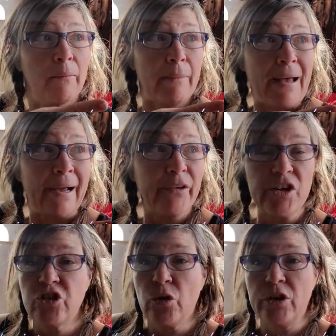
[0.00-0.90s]
my battery
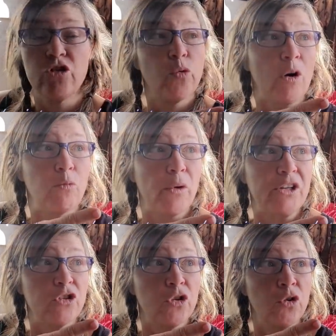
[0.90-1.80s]
is showing twelve
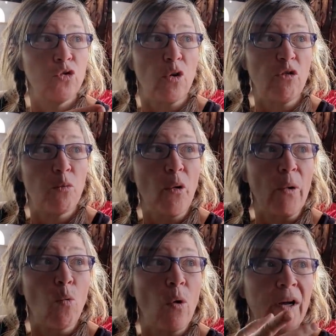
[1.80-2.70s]
point two, twelve
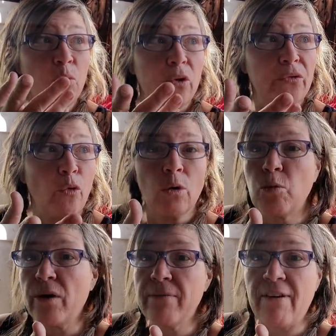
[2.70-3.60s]
point one with four
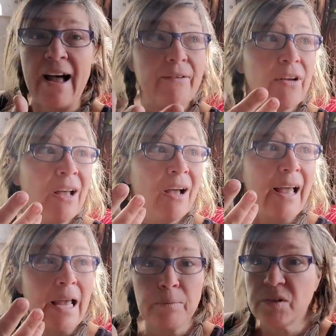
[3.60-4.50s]
point five
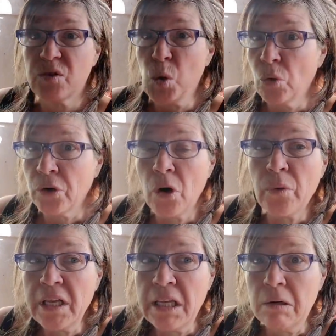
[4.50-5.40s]
amps of solar
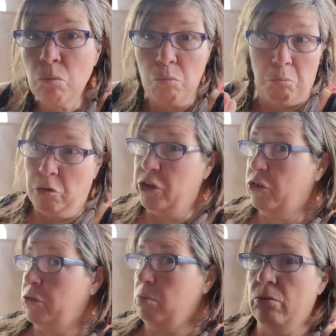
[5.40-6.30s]
going in, which
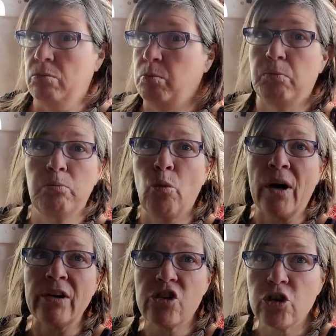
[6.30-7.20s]
is
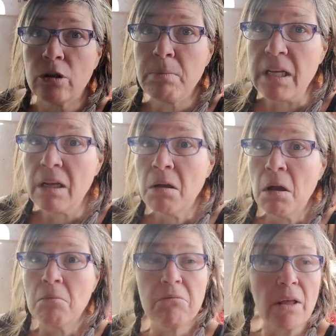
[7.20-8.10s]
where it should be.
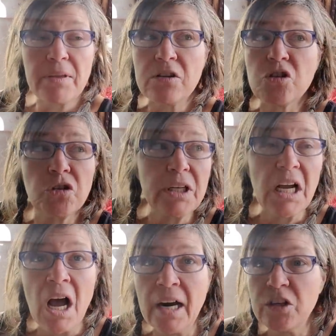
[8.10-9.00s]
Nothing's turning
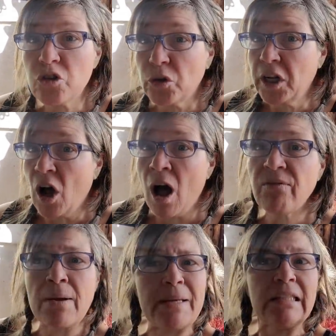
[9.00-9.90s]
on and turning
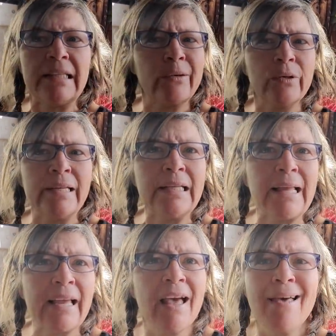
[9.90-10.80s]
off. I mean, literally,
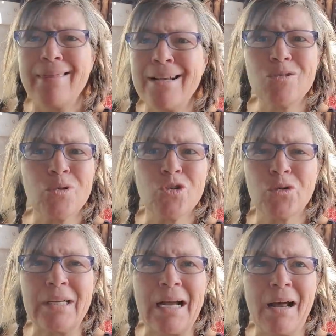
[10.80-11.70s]
like, things were
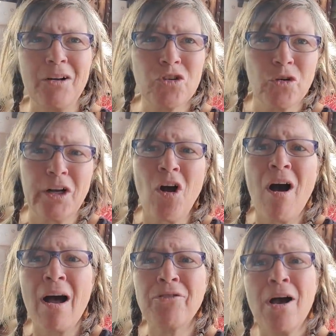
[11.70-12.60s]
turning on and turning
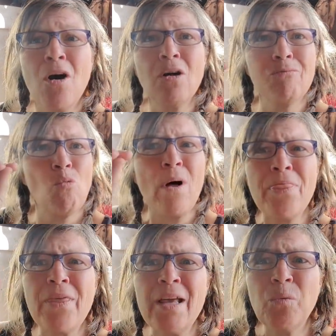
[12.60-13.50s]
off.
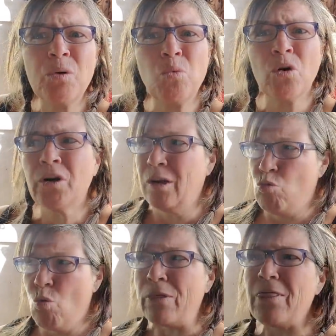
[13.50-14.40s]
One thing would work
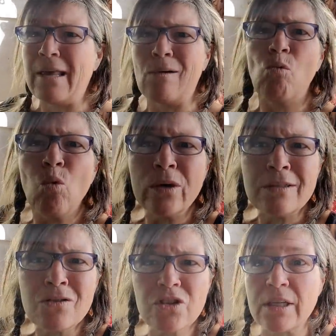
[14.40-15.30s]
and one thing
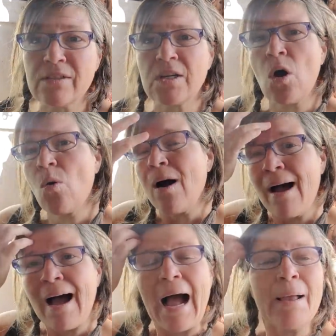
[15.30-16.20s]
wouldn't. So
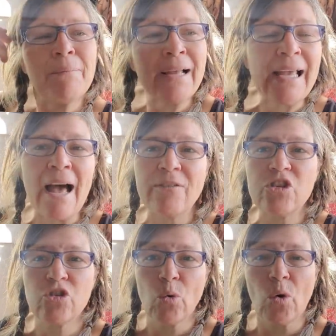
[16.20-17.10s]
I might have a
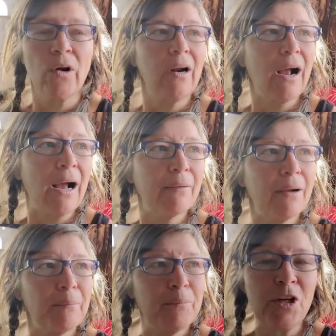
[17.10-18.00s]
short,
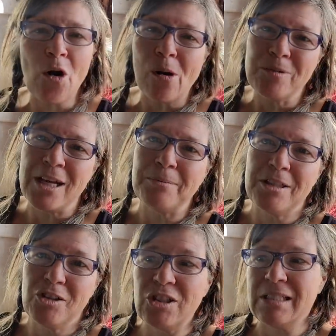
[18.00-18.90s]
you know, I'm
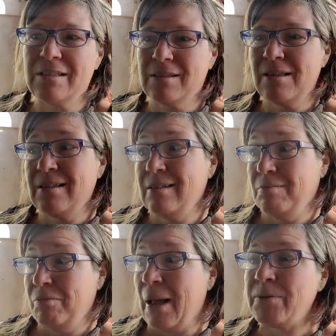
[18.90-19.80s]
tempted to just, this is,
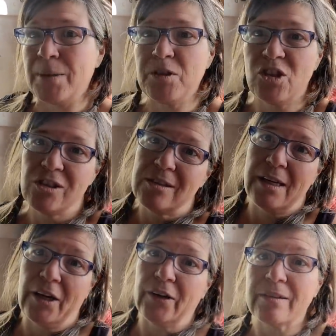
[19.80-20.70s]
I'm tempted to just
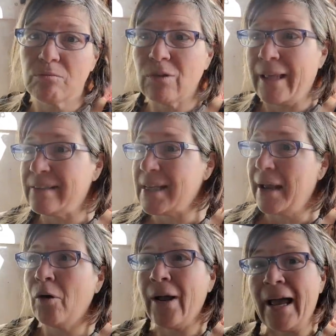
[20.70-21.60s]
sit here and, like,
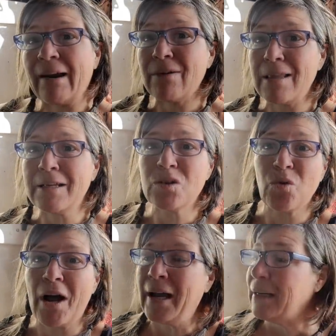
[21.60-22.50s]
say, okay, everything is
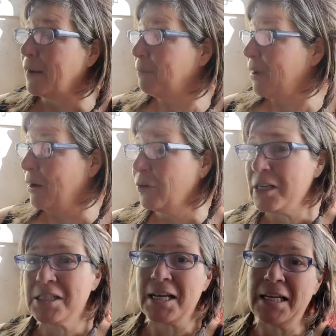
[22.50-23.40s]
fine. Um, I don't
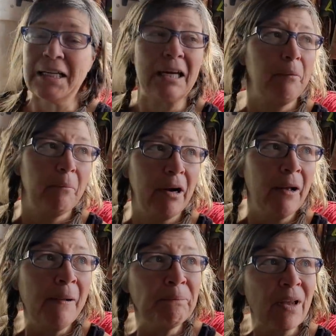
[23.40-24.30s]
need to take it in,
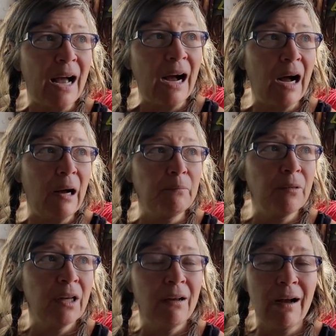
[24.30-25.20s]
but um,
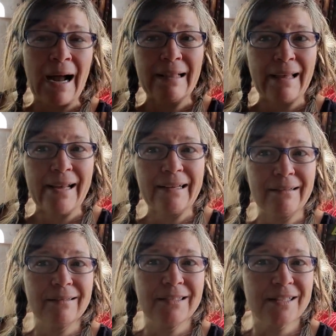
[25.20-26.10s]
I like
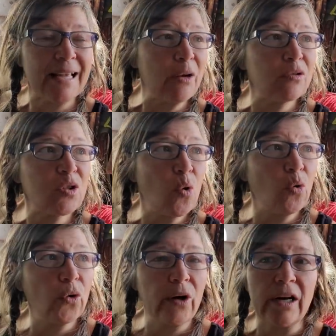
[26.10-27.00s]
Discount
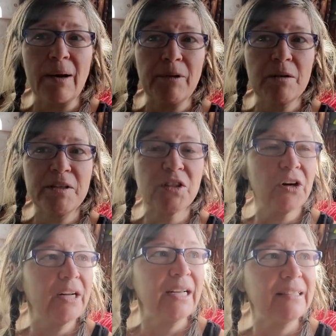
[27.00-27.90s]
Solar, and I'm going to be
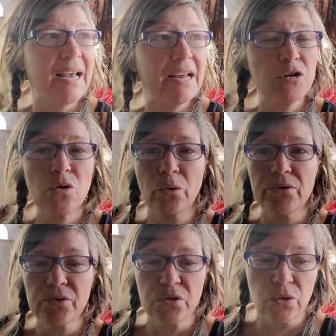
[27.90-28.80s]
starting to head north
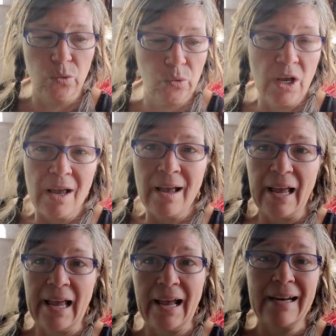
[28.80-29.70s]
soon.
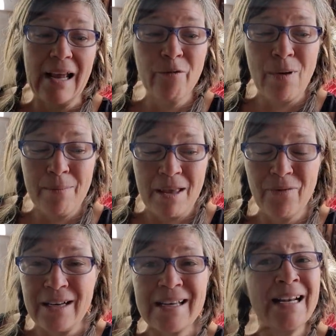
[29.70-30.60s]
And if my, if
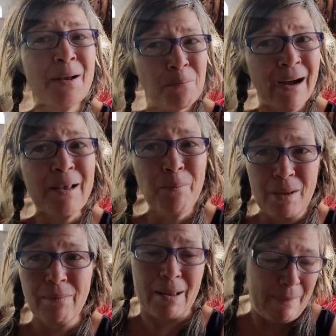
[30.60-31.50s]
it, and it might
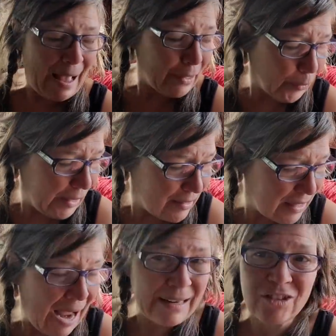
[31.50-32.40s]
be my batteries.
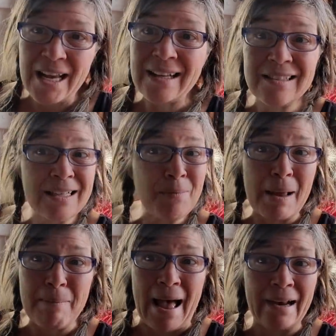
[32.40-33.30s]
I tested my
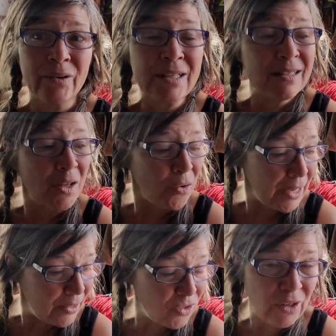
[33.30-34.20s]
batteries, though,
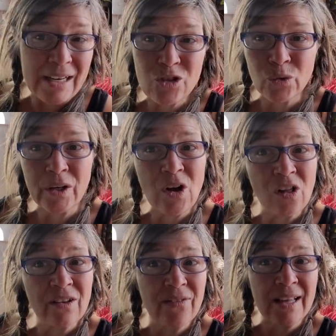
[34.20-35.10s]
yesterday during
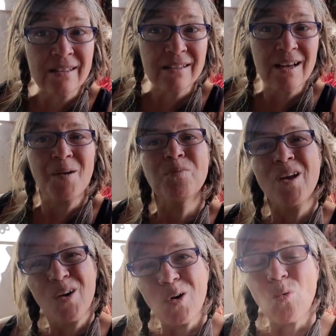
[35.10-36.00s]
all of this,
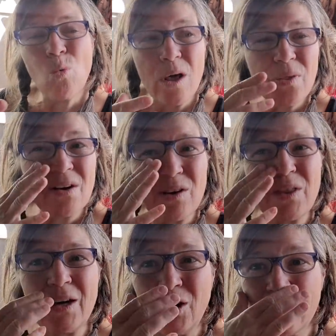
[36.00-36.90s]
with
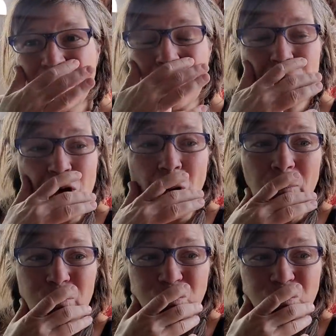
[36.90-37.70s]
everything hooked up, though,